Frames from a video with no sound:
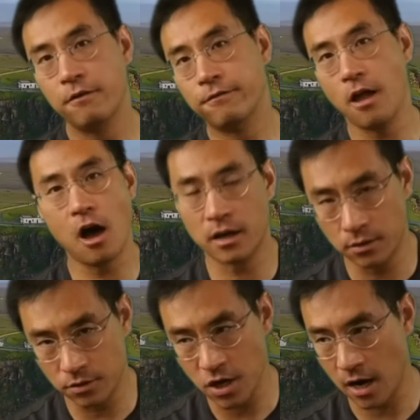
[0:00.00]

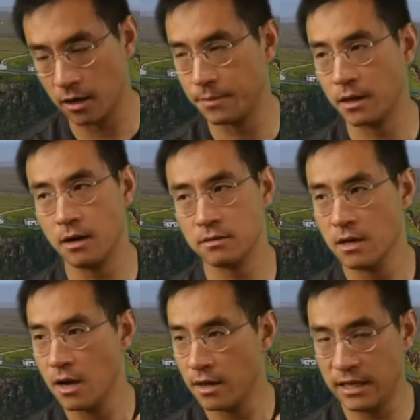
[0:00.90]
flocking to China because
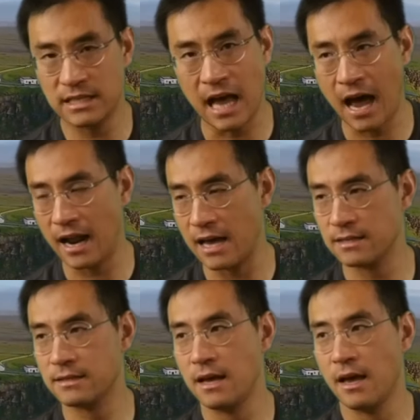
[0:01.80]
these
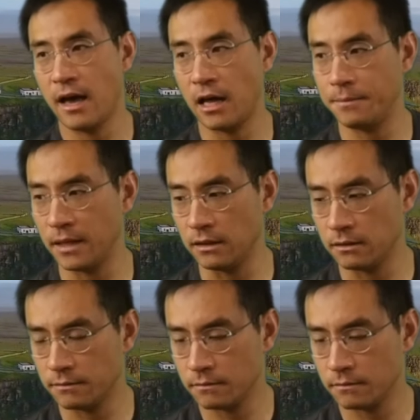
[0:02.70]
allies had been